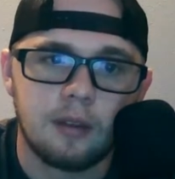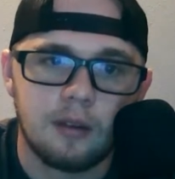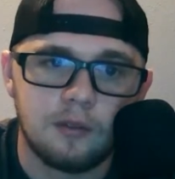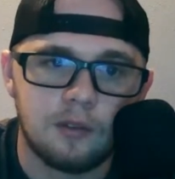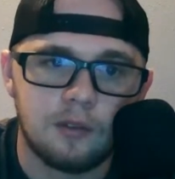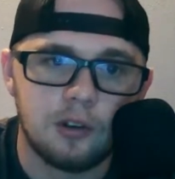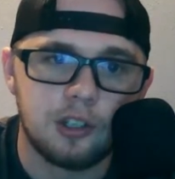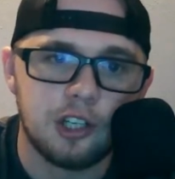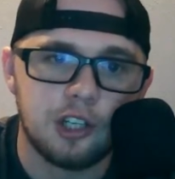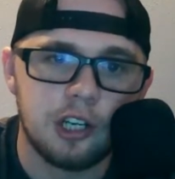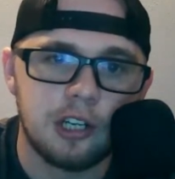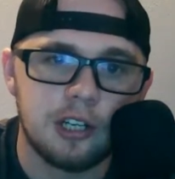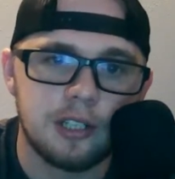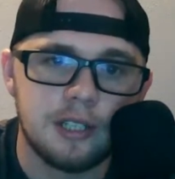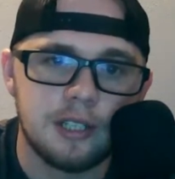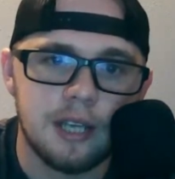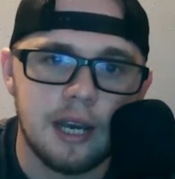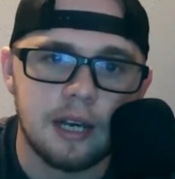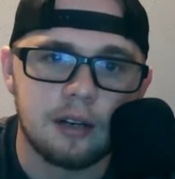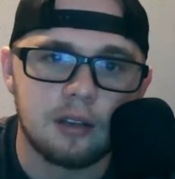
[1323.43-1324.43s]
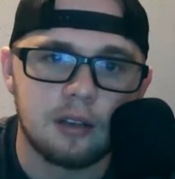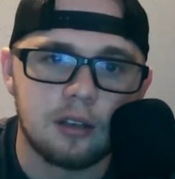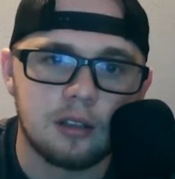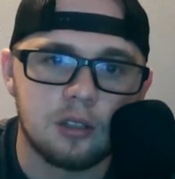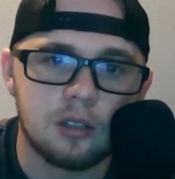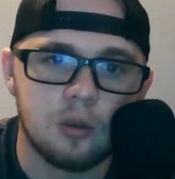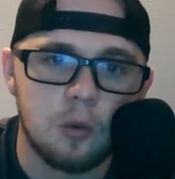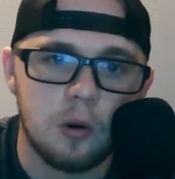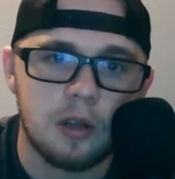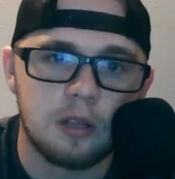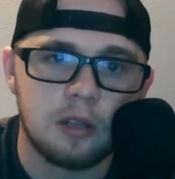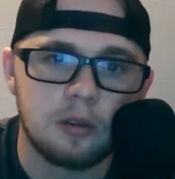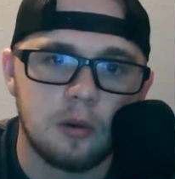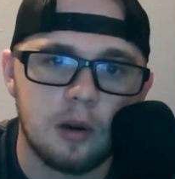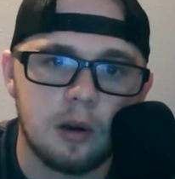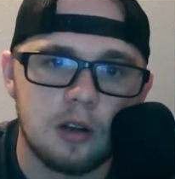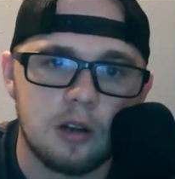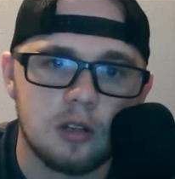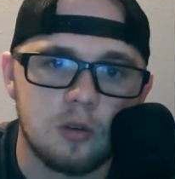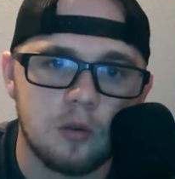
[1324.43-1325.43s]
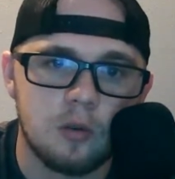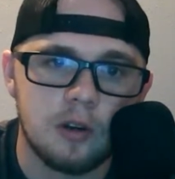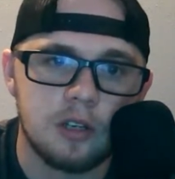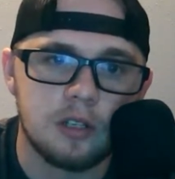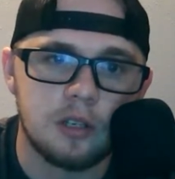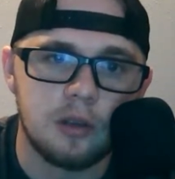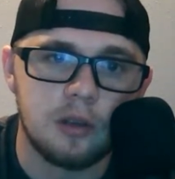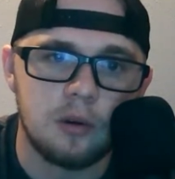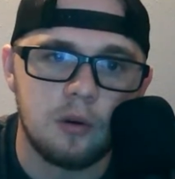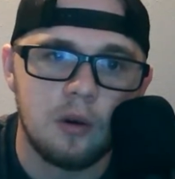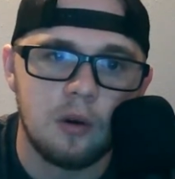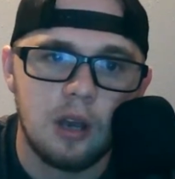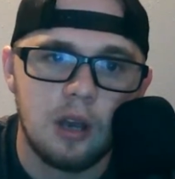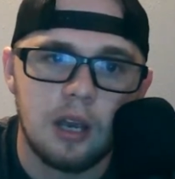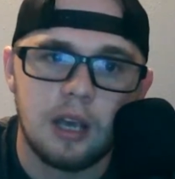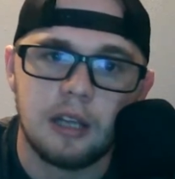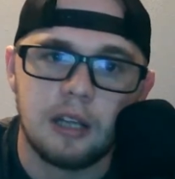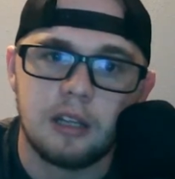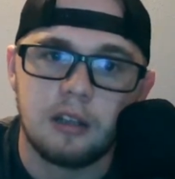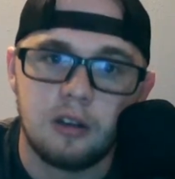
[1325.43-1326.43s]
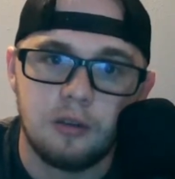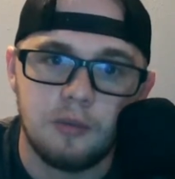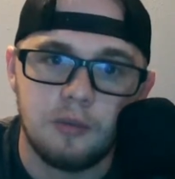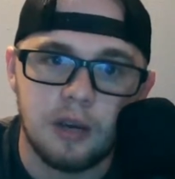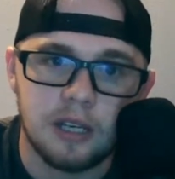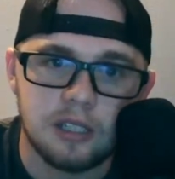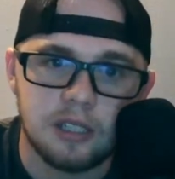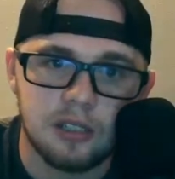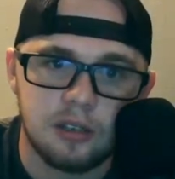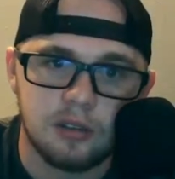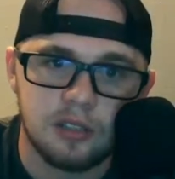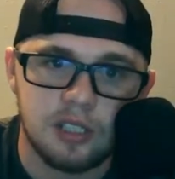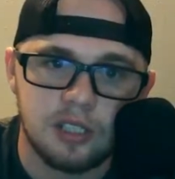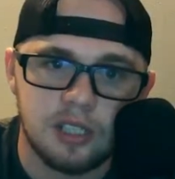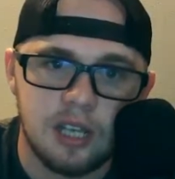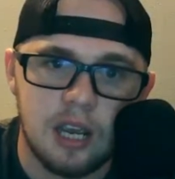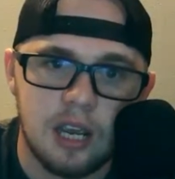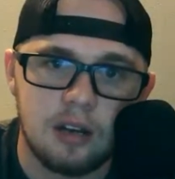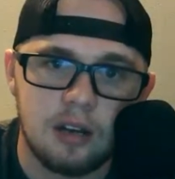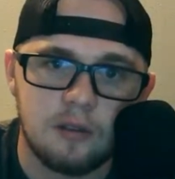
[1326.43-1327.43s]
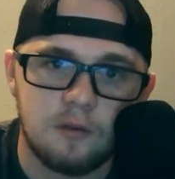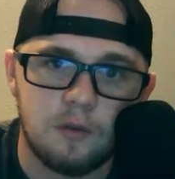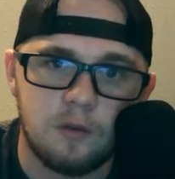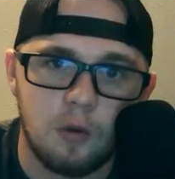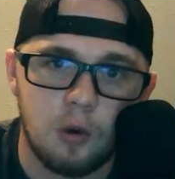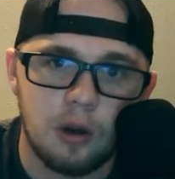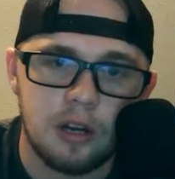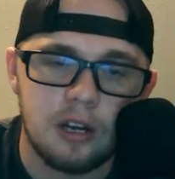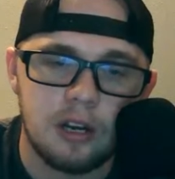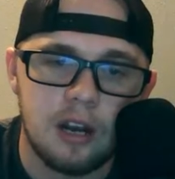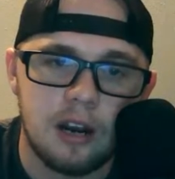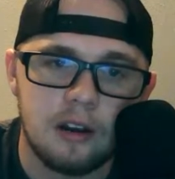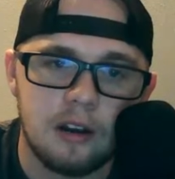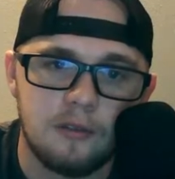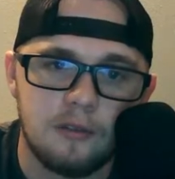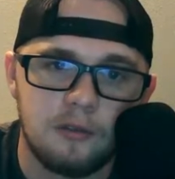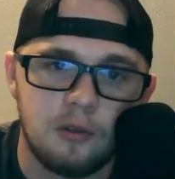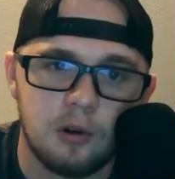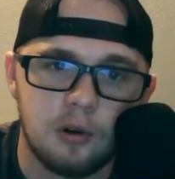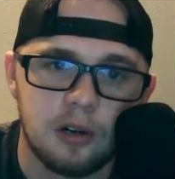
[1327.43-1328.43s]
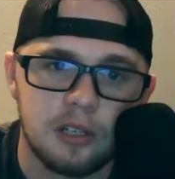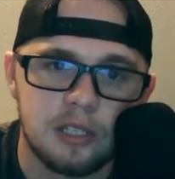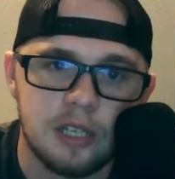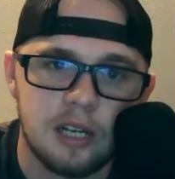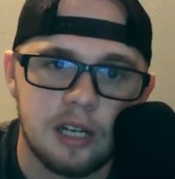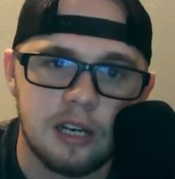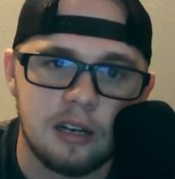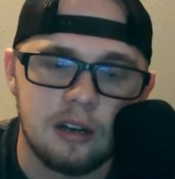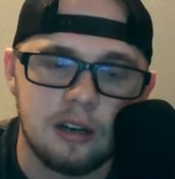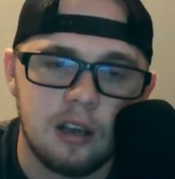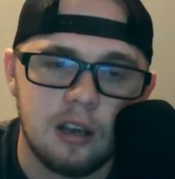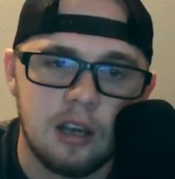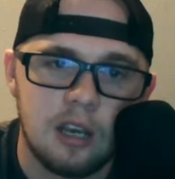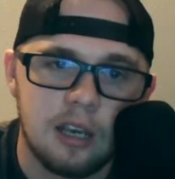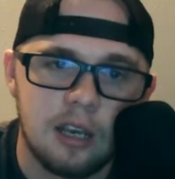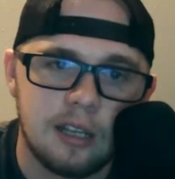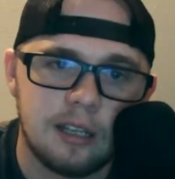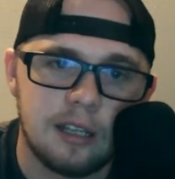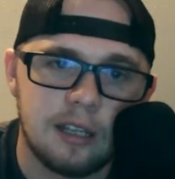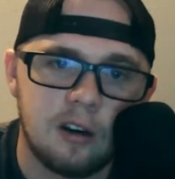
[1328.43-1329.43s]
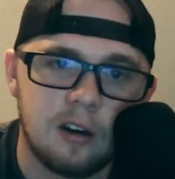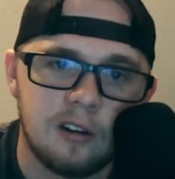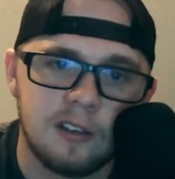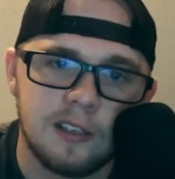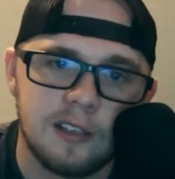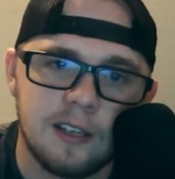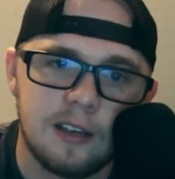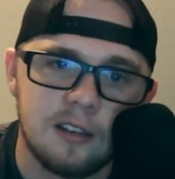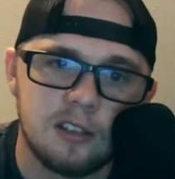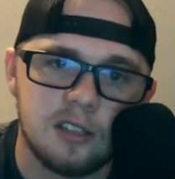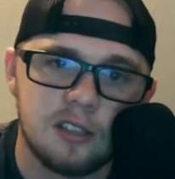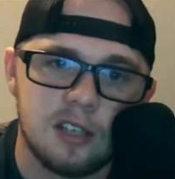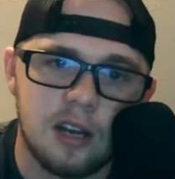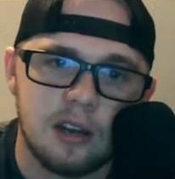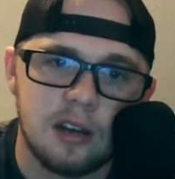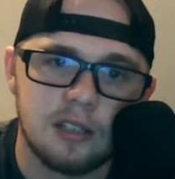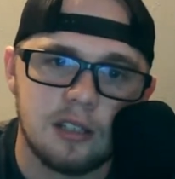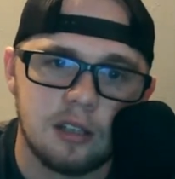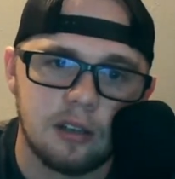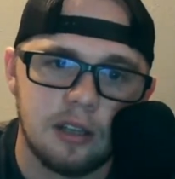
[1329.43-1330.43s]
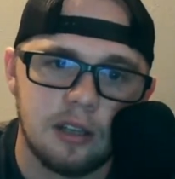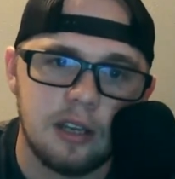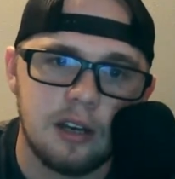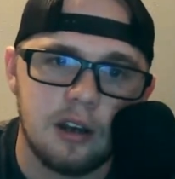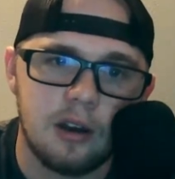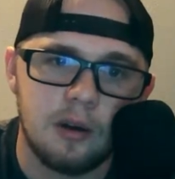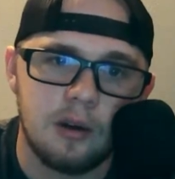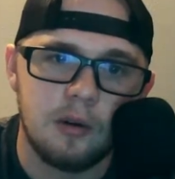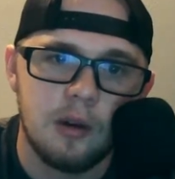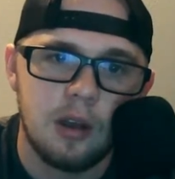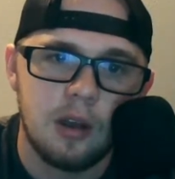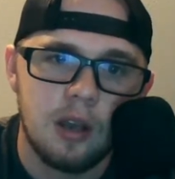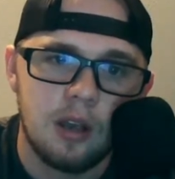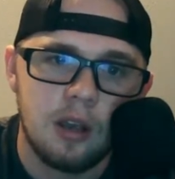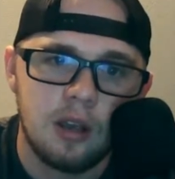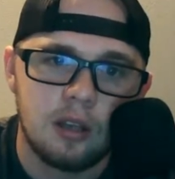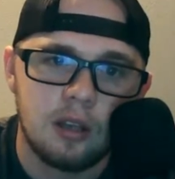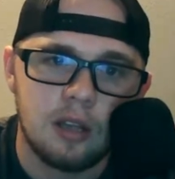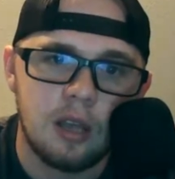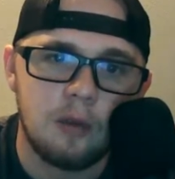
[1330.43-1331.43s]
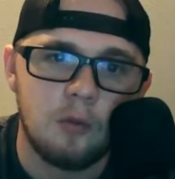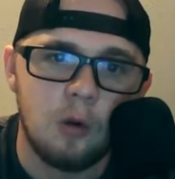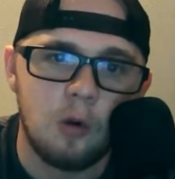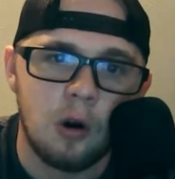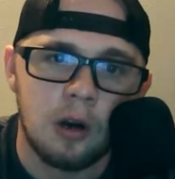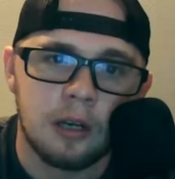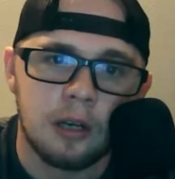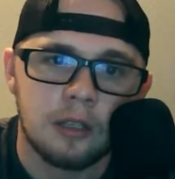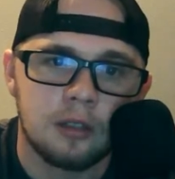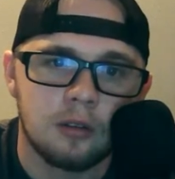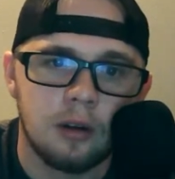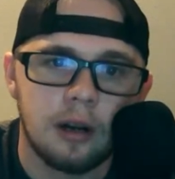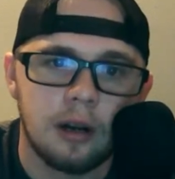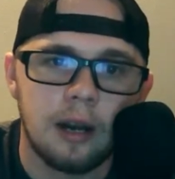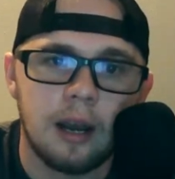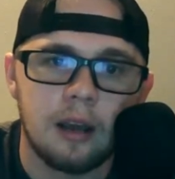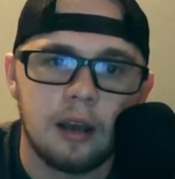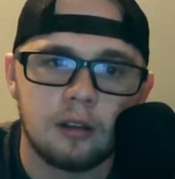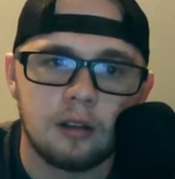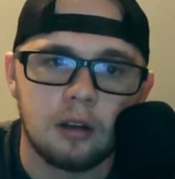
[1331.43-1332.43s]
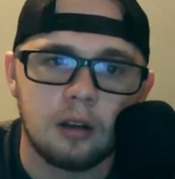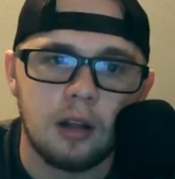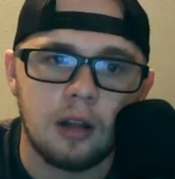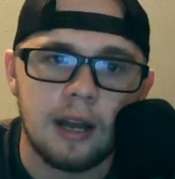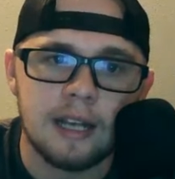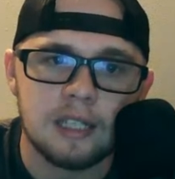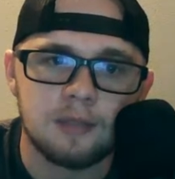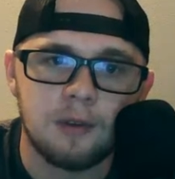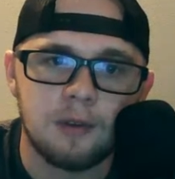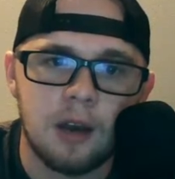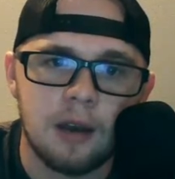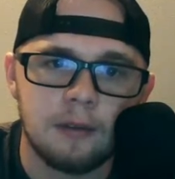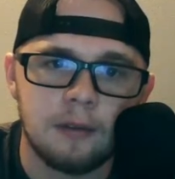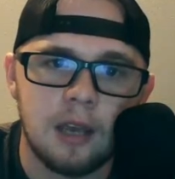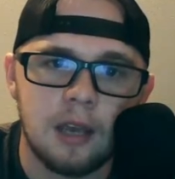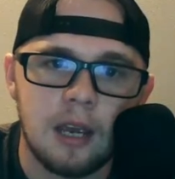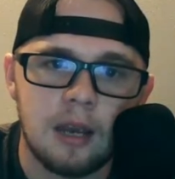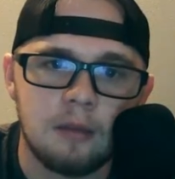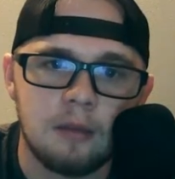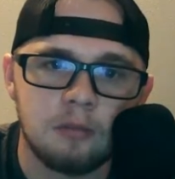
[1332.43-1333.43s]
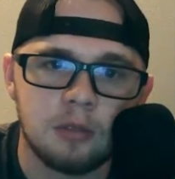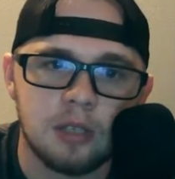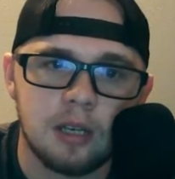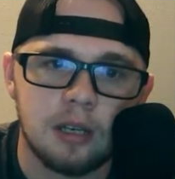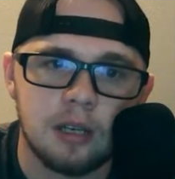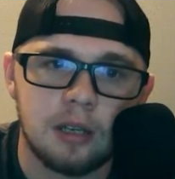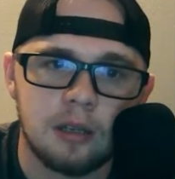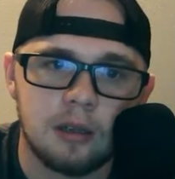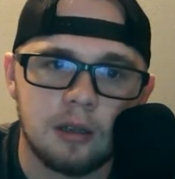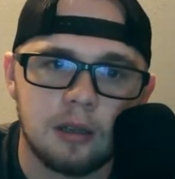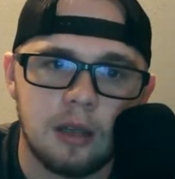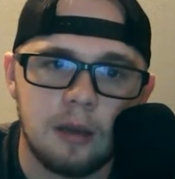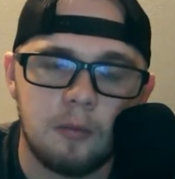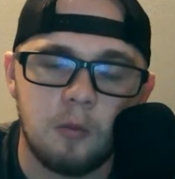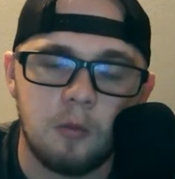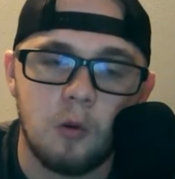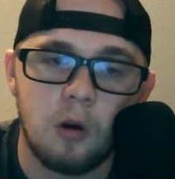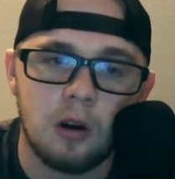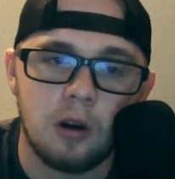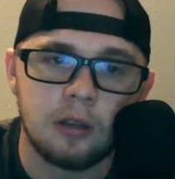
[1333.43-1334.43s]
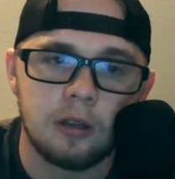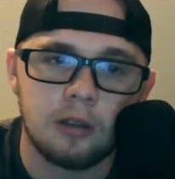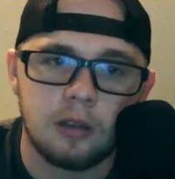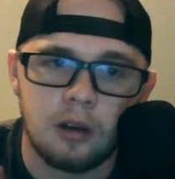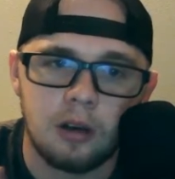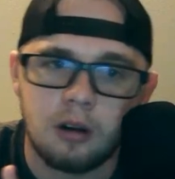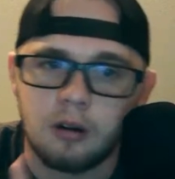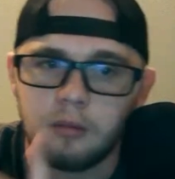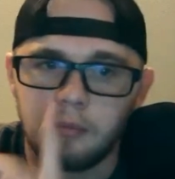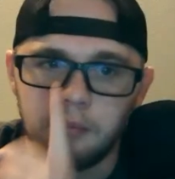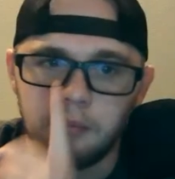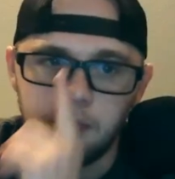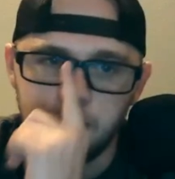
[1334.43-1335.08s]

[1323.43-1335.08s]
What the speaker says: Virginia Tech 23-22, and then New Mexico State 49-14. And then on the other side, Toledo, they've won 3 out of their last 5 games, and they've won their